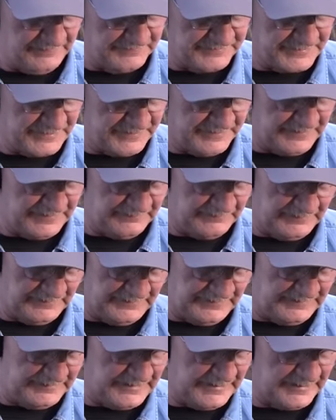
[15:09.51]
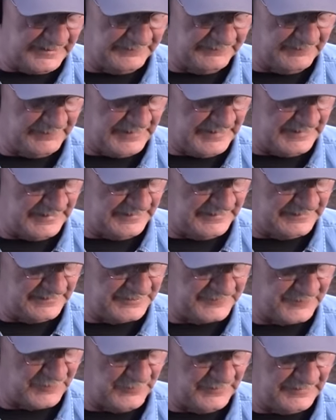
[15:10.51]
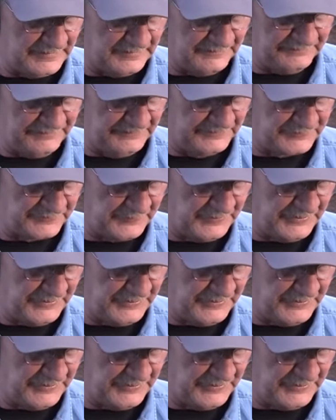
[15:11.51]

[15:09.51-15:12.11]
noticed anything really negative about it at this point. It feels